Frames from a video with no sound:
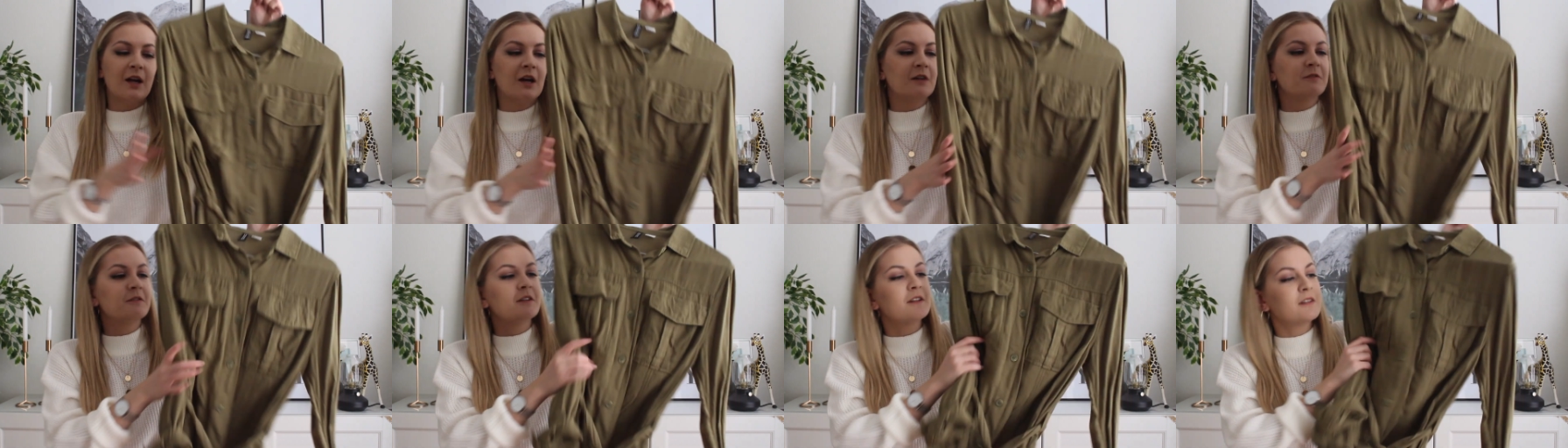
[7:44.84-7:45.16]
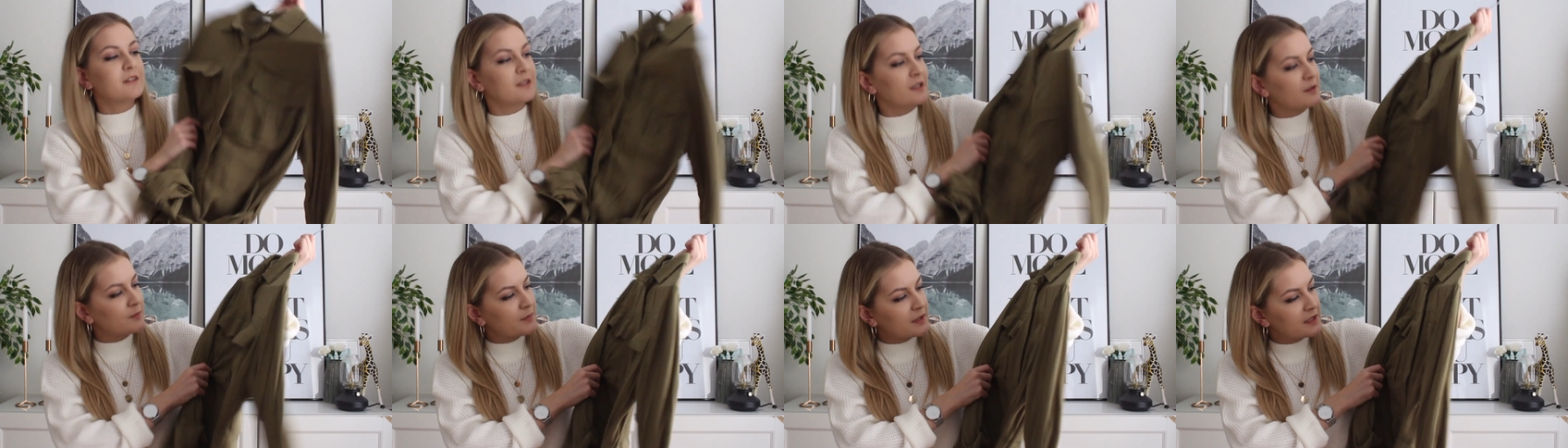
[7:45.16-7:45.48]
love the
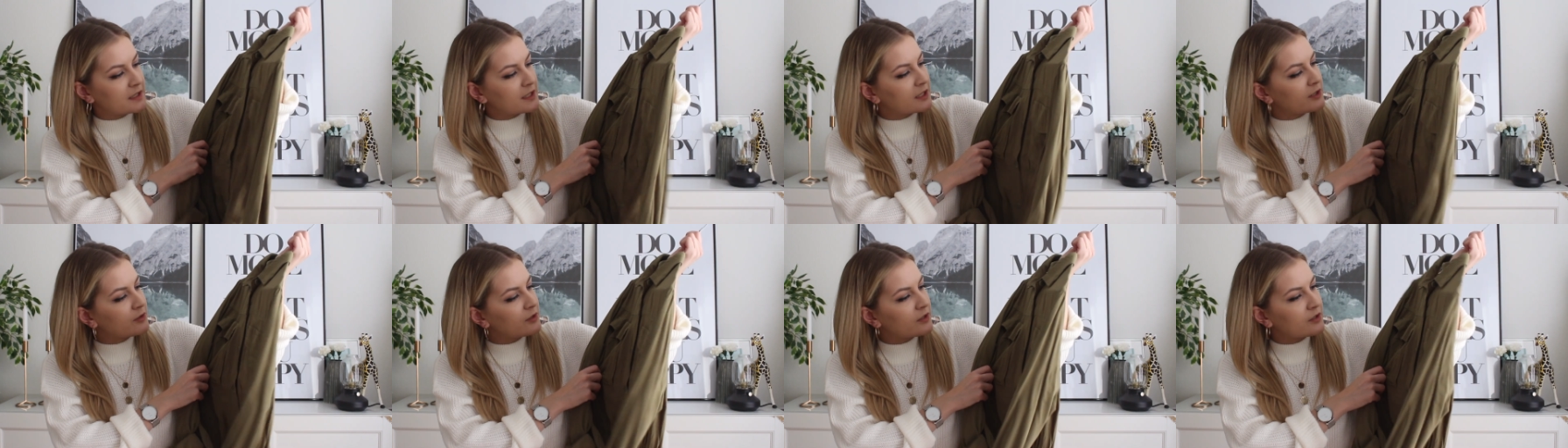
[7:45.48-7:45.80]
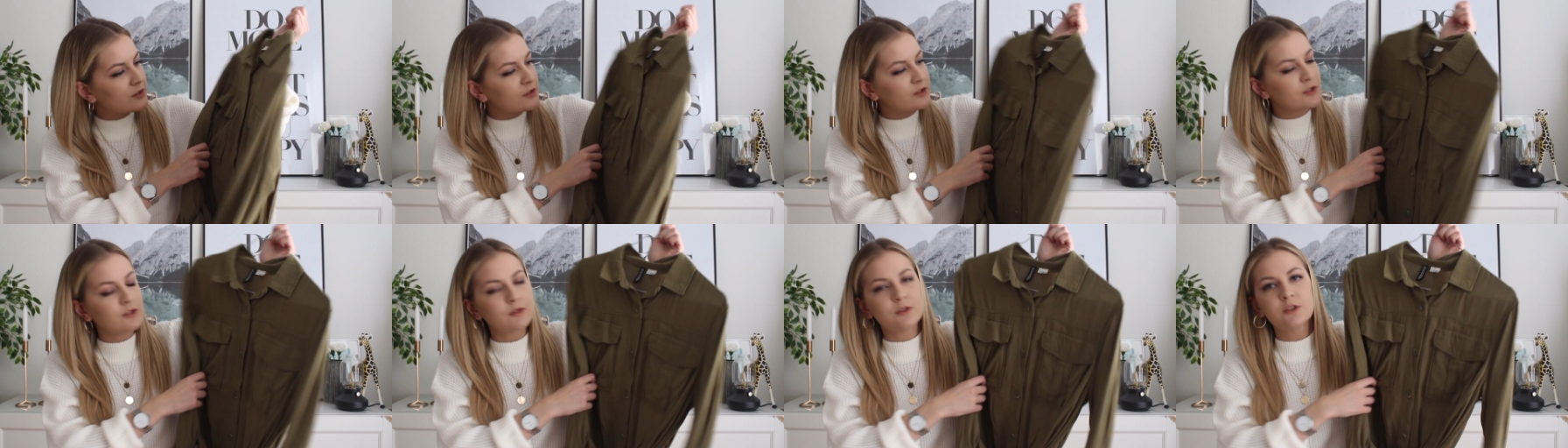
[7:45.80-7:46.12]
thin
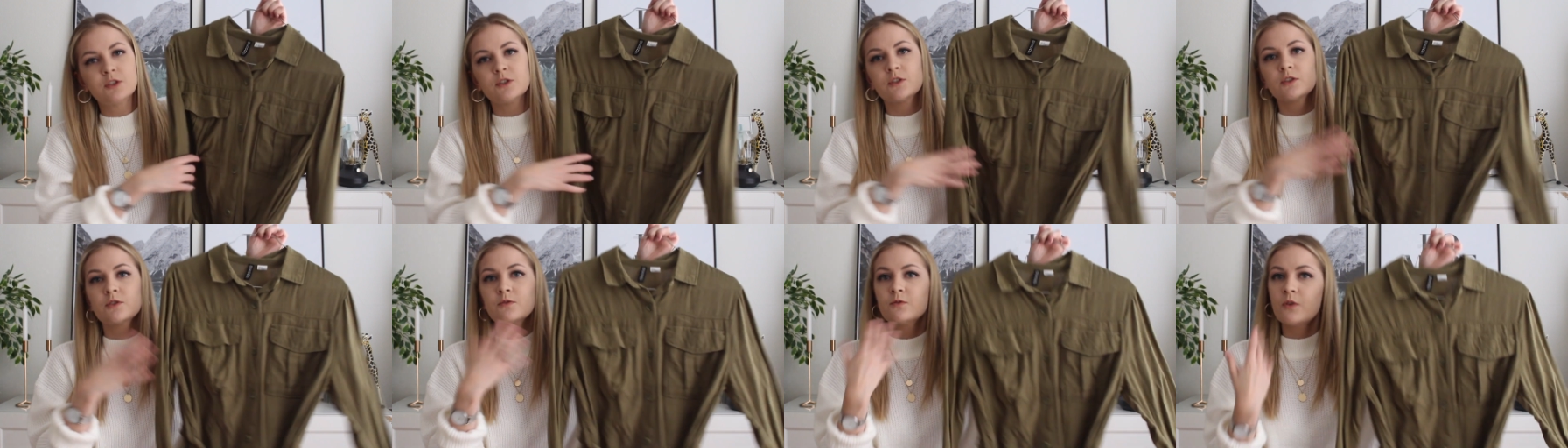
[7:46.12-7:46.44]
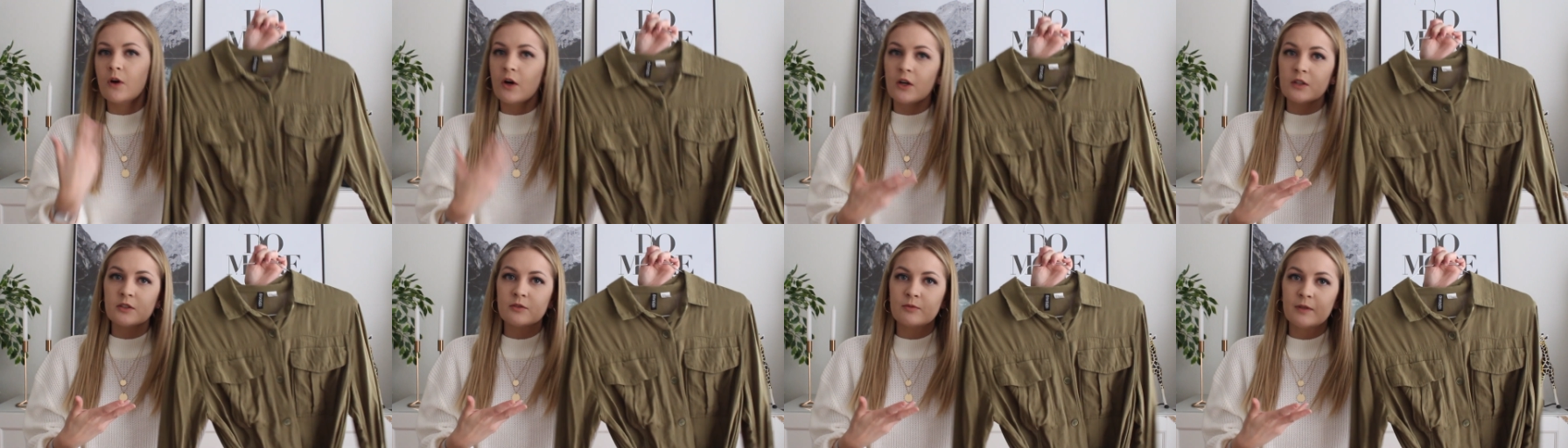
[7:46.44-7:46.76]
material so it just
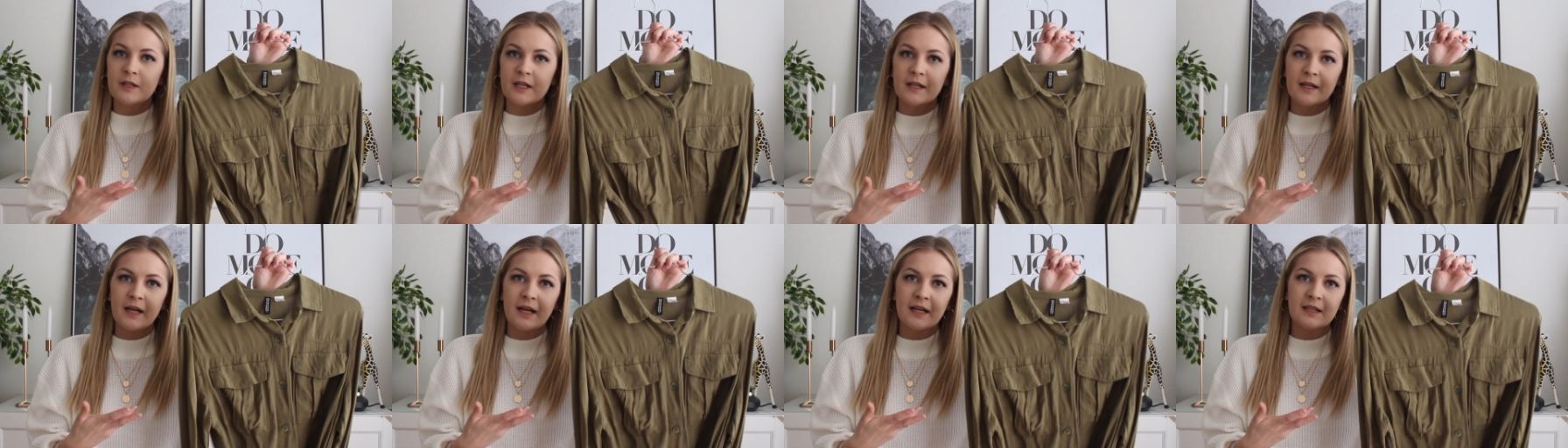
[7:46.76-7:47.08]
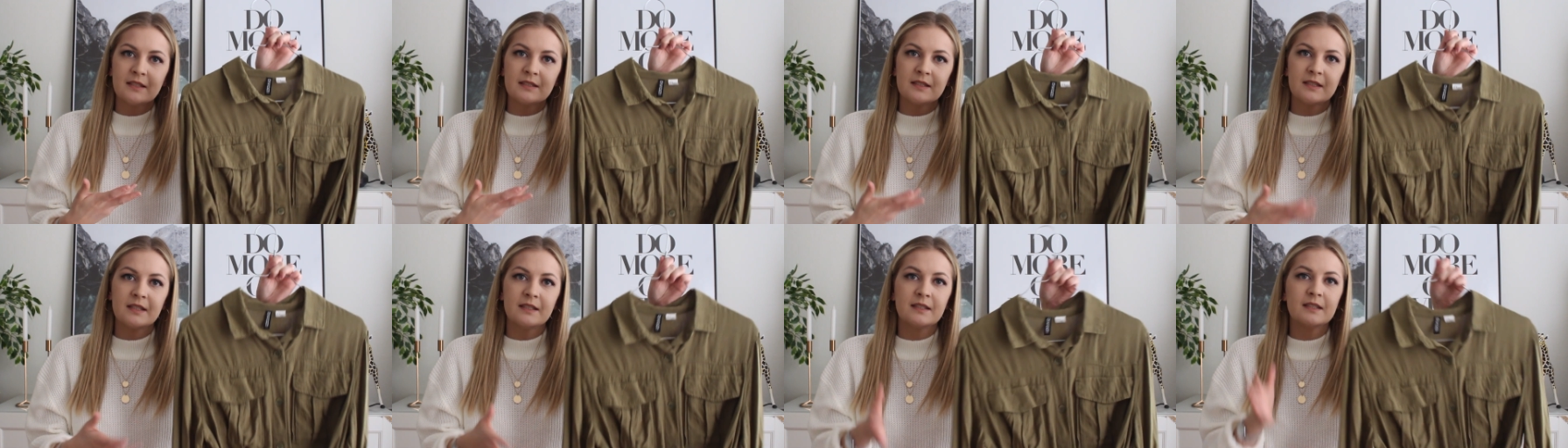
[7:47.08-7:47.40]
falls really
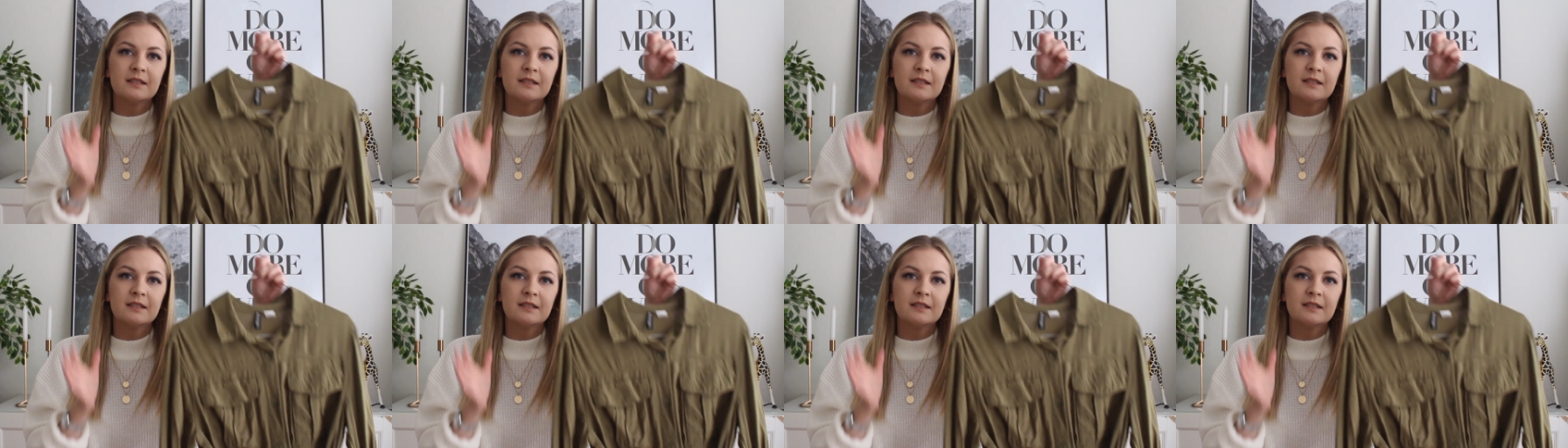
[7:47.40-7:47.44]
nicely.